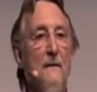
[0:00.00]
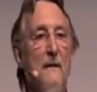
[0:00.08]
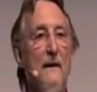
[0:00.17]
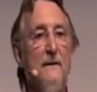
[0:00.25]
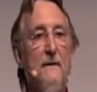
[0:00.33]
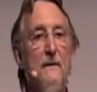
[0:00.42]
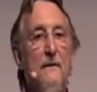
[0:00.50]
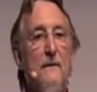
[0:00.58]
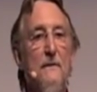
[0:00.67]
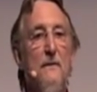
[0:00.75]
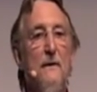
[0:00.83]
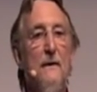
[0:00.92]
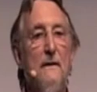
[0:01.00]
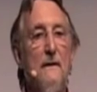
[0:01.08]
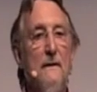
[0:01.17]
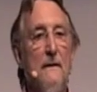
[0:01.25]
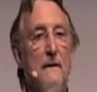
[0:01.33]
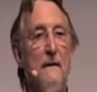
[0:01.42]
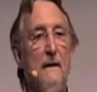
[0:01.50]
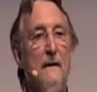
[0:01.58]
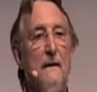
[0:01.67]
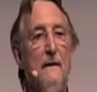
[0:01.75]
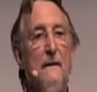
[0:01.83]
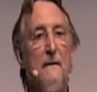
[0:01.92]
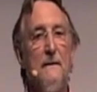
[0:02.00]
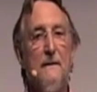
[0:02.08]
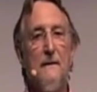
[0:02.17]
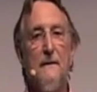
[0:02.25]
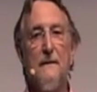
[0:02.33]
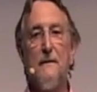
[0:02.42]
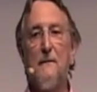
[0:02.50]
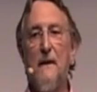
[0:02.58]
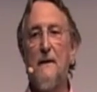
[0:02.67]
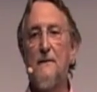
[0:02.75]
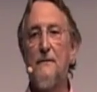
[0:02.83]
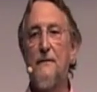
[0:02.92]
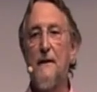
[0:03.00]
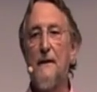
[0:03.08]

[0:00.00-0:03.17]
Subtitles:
My talk will, you may have,